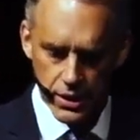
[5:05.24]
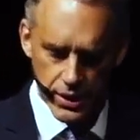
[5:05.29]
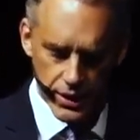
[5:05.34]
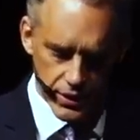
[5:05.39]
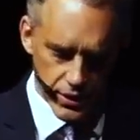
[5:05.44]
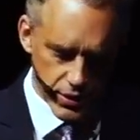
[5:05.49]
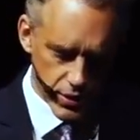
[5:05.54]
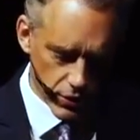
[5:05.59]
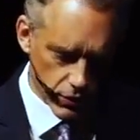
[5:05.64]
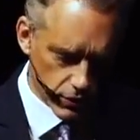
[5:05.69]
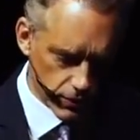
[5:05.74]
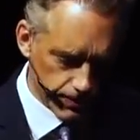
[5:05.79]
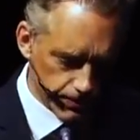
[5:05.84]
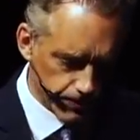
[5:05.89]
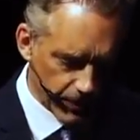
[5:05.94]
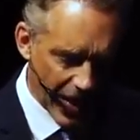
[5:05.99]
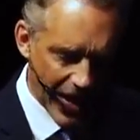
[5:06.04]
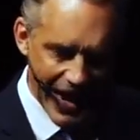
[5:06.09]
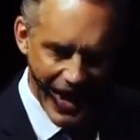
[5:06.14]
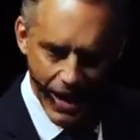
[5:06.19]
And so
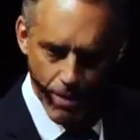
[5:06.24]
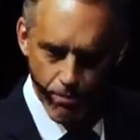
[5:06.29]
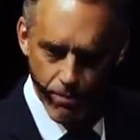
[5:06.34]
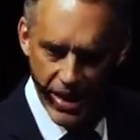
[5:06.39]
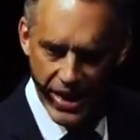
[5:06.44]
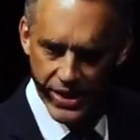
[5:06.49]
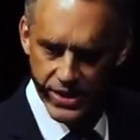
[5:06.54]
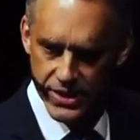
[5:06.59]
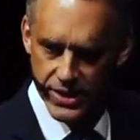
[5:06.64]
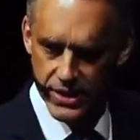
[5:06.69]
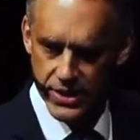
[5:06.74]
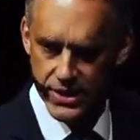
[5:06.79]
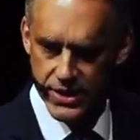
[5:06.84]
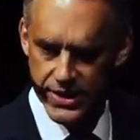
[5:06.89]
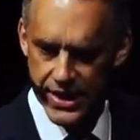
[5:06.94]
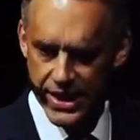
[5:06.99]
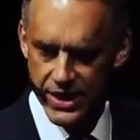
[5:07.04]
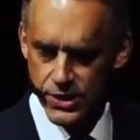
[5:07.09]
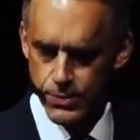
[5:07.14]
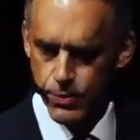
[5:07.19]
Ham makes this
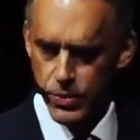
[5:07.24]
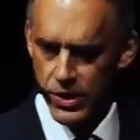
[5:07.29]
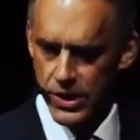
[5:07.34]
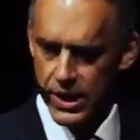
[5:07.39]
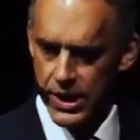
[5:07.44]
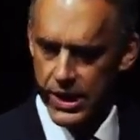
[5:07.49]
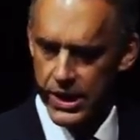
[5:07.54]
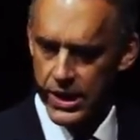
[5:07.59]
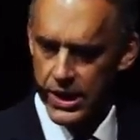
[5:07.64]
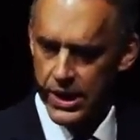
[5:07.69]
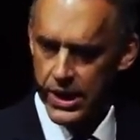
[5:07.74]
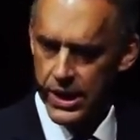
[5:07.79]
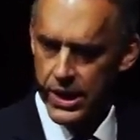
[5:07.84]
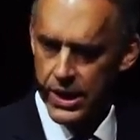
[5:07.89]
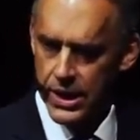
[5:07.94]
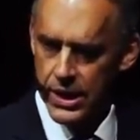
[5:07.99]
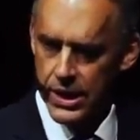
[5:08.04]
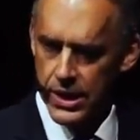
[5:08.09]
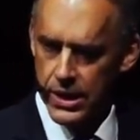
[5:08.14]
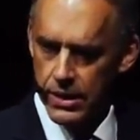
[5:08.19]
desperate
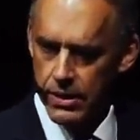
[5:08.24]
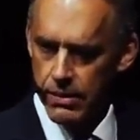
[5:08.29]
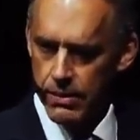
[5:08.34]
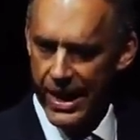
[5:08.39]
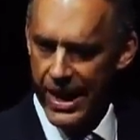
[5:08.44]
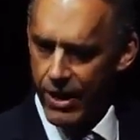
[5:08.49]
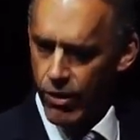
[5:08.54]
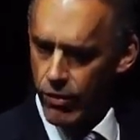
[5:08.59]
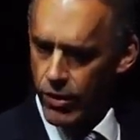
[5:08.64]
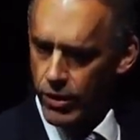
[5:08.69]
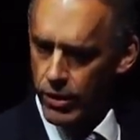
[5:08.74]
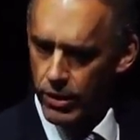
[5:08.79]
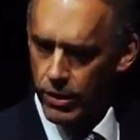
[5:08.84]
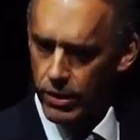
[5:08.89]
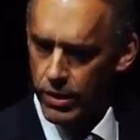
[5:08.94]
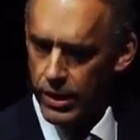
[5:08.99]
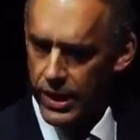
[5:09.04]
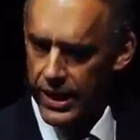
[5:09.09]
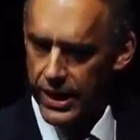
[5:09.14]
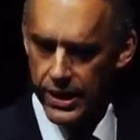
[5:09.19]
error
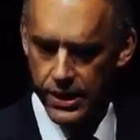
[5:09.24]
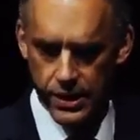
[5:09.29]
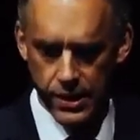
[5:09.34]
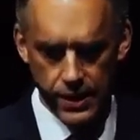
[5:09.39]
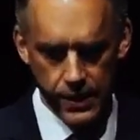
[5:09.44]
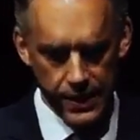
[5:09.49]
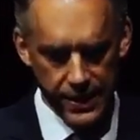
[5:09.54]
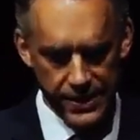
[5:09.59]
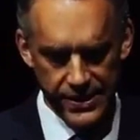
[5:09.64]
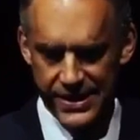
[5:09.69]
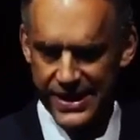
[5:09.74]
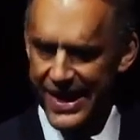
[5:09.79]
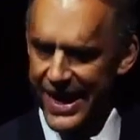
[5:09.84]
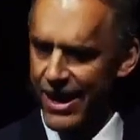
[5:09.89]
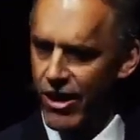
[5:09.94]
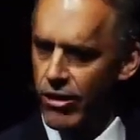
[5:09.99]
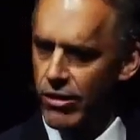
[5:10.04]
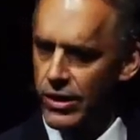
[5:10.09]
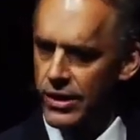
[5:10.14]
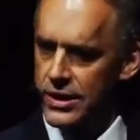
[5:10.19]
and is
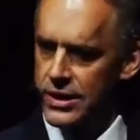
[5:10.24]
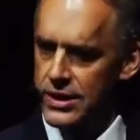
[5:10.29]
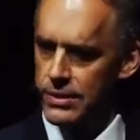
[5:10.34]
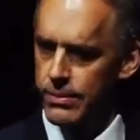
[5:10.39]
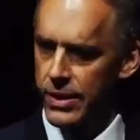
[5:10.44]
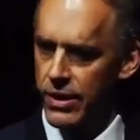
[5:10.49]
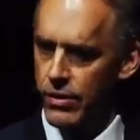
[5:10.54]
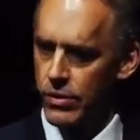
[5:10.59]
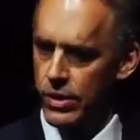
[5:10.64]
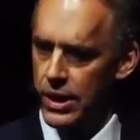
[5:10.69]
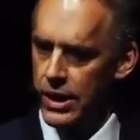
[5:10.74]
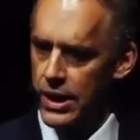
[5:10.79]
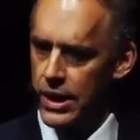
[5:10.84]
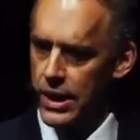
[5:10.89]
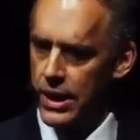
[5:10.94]
careless about